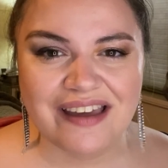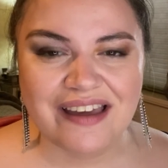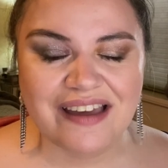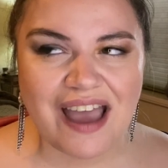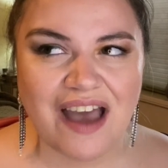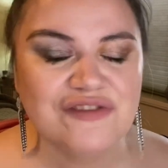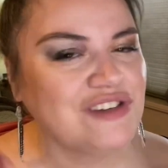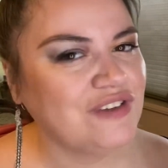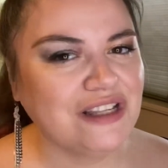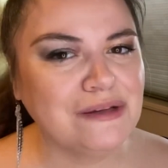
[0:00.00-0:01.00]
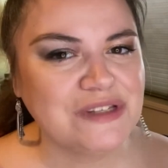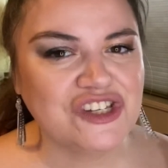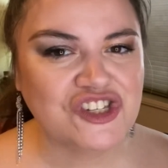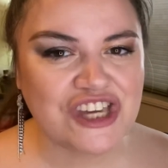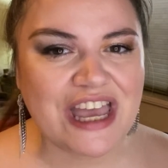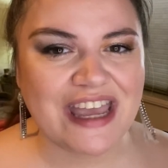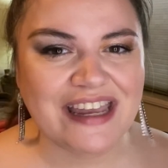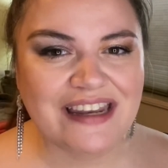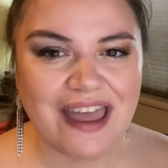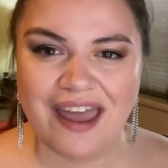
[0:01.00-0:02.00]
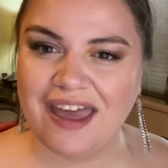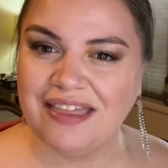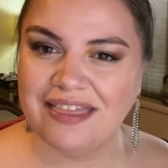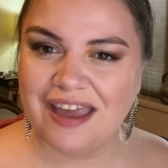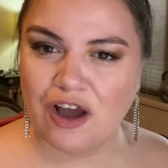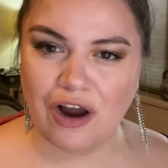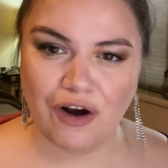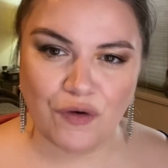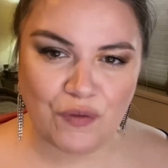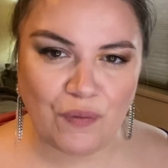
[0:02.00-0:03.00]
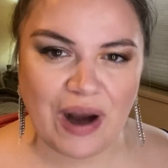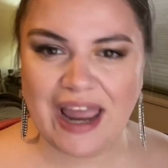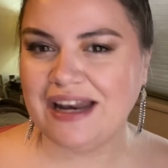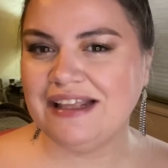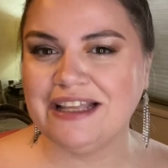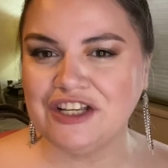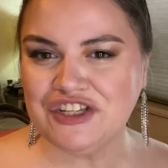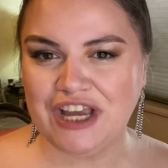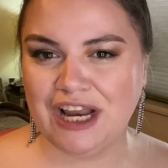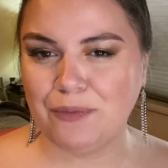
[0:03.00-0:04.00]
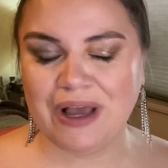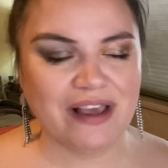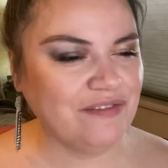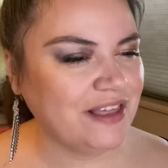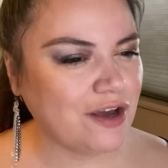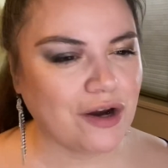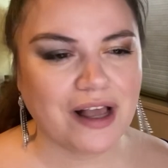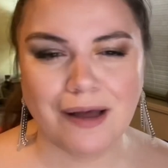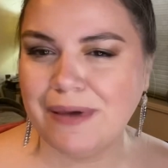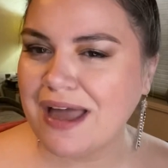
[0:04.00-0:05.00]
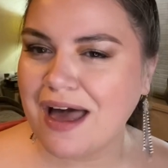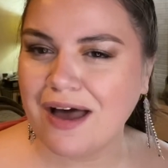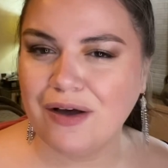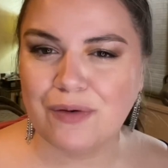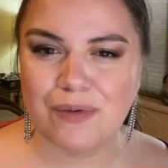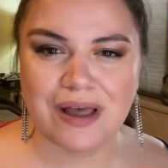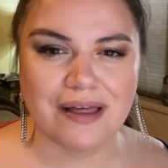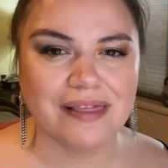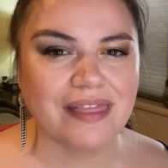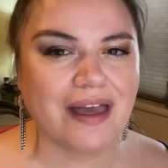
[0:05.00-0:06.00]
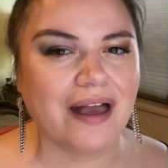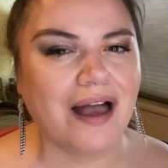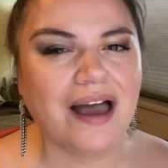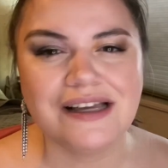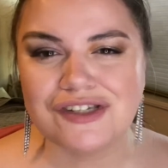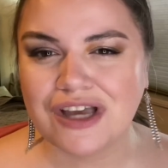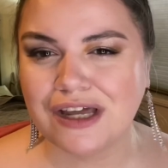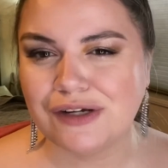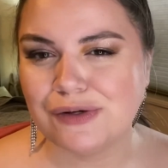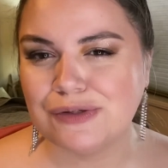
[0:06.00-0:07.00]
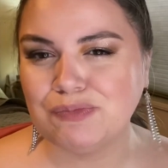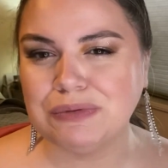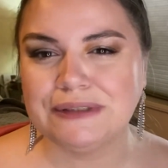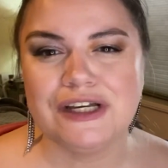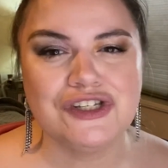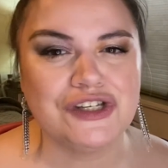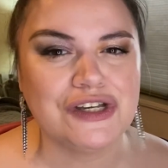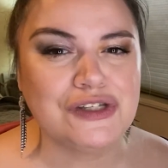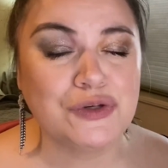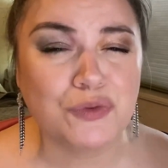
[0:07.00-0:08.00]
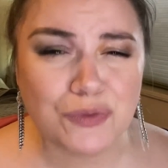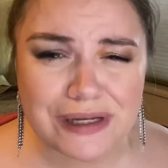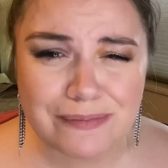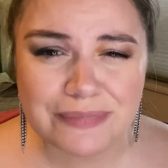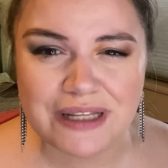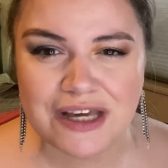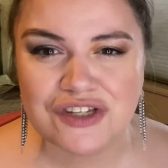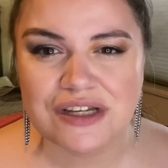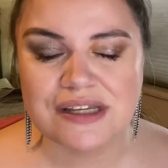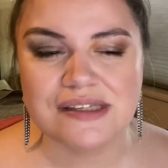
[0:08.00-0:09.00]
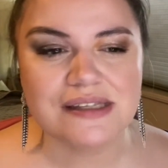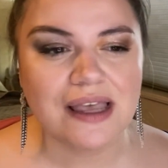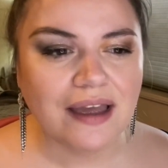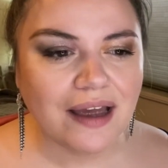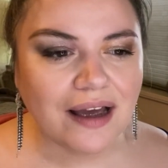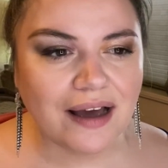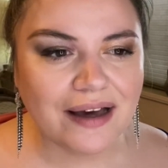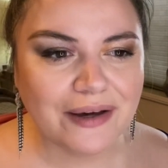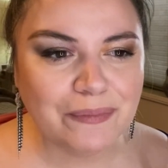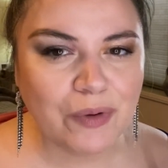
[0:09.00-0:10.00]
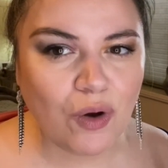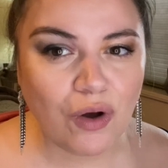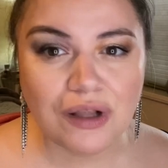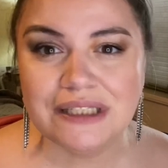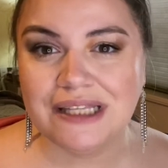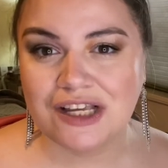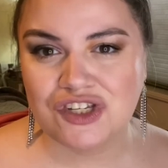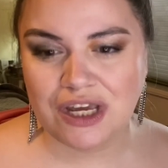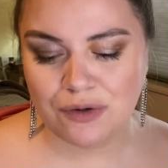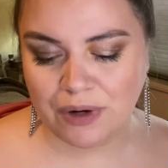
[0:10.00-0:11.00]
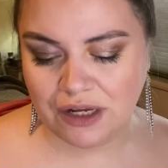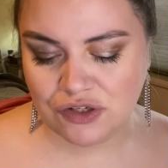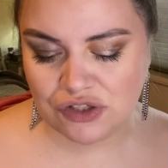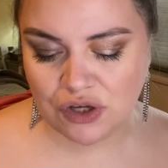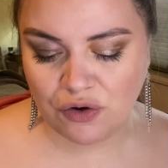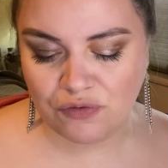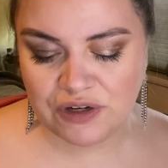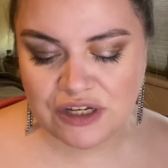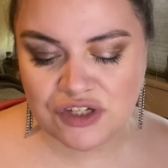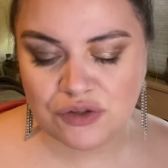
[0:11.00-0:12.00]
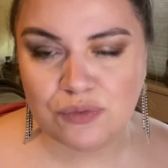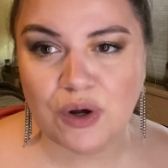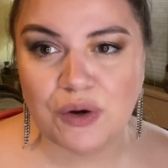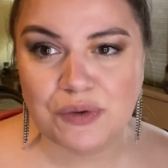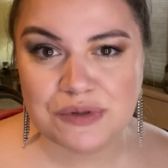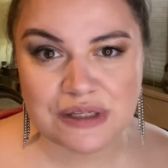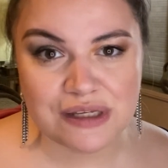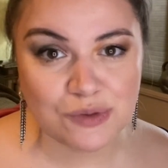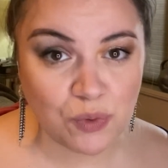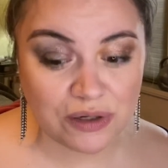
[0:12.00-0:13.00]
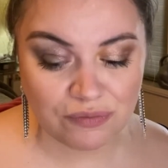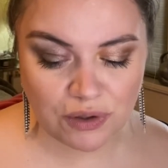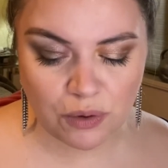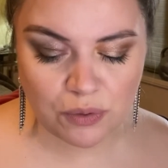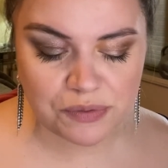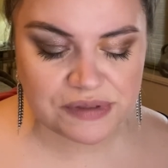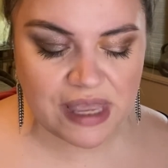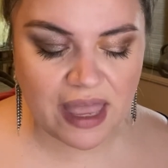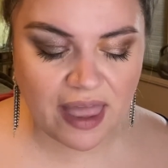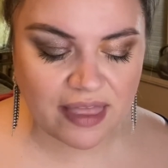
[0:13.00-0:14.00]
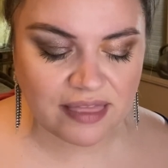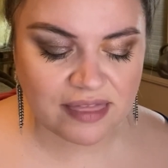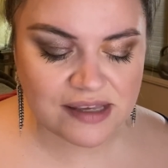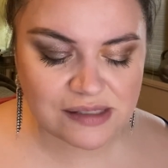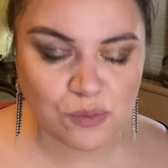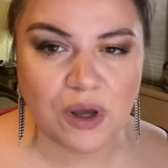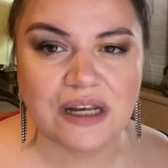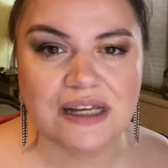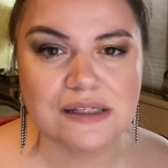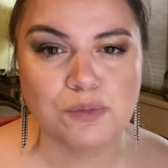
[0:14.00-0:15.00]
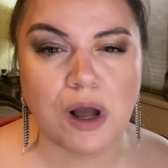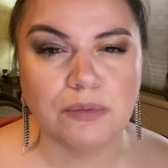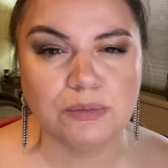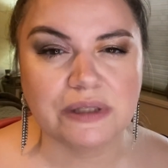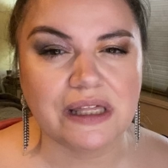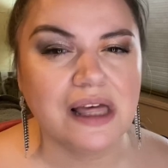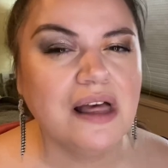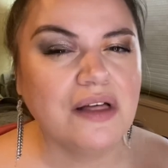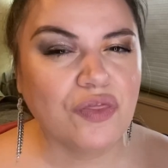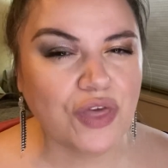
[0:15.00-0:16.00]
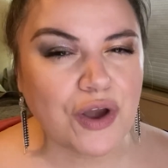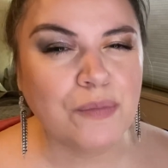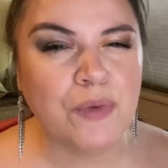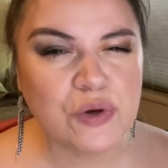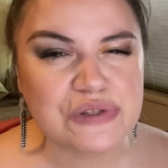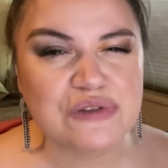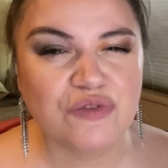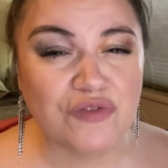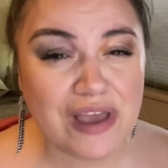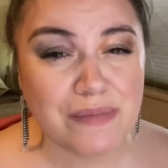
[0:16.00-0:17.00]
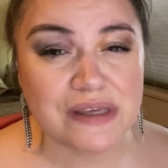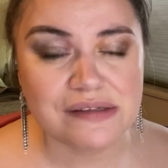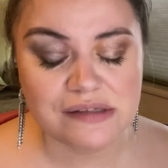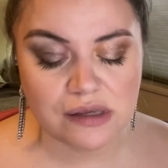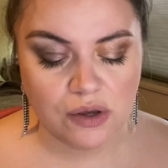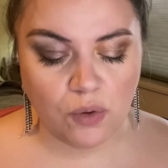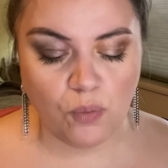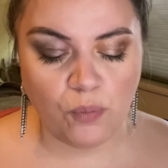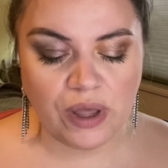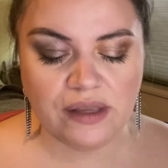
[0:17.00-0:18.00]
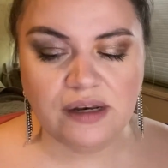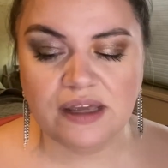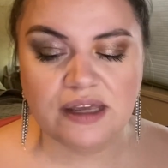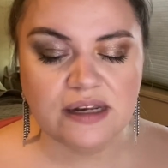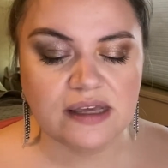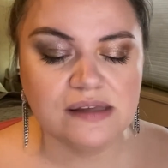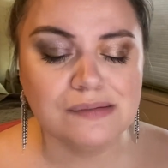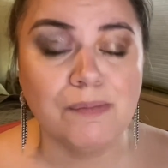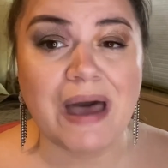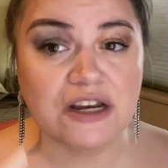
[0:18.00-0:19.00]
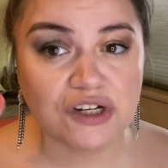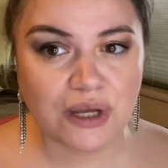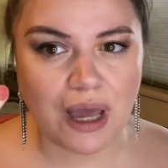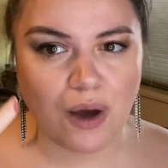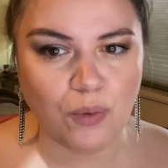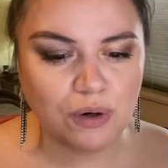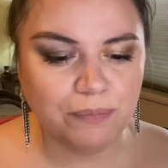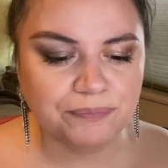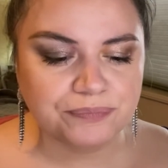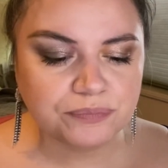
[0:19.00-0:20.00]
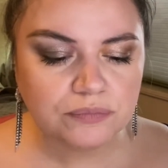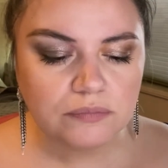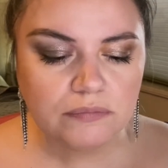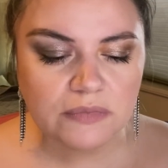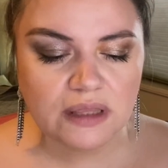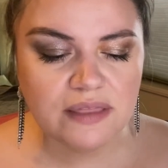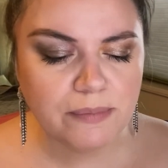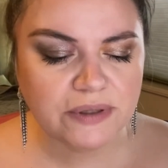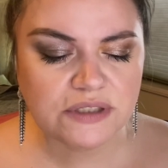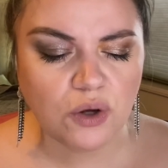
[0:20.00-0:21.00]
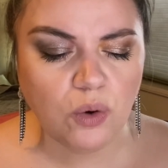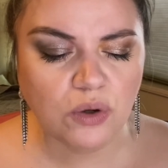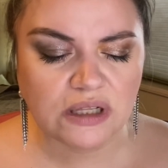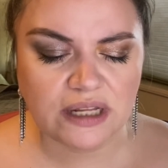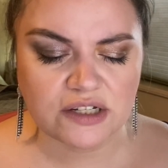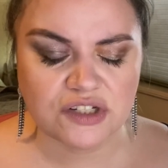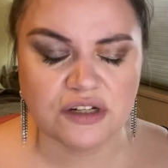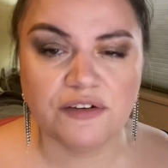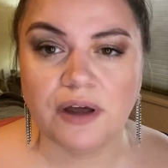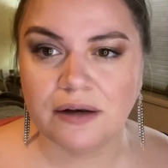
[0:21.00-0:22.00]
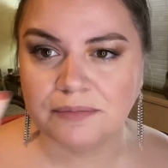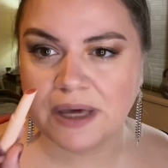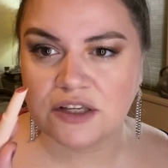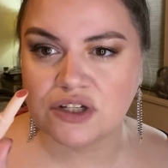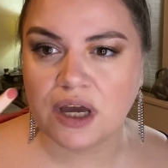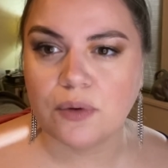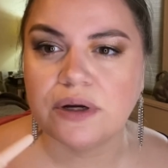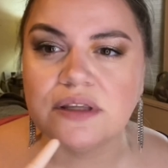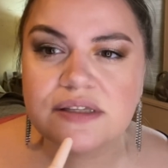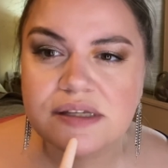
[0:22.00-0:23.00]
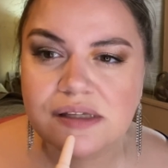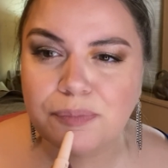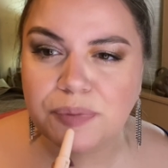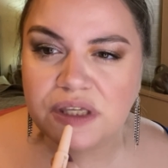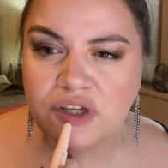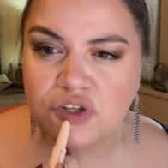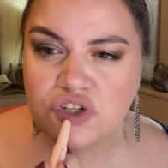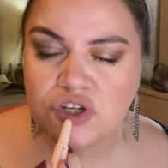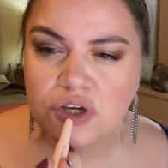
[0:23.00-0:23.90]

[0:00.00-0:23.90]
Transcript: have developed a shade and they are riding that shade wave. They are coming out with eyeshadows, blushes, cream blushes, all in that shade range. So Venetian Rose is one of those, and this one is probably their most famous one. It is Magic Hour. They built a whole collection on Magic Hour, and this is a peach,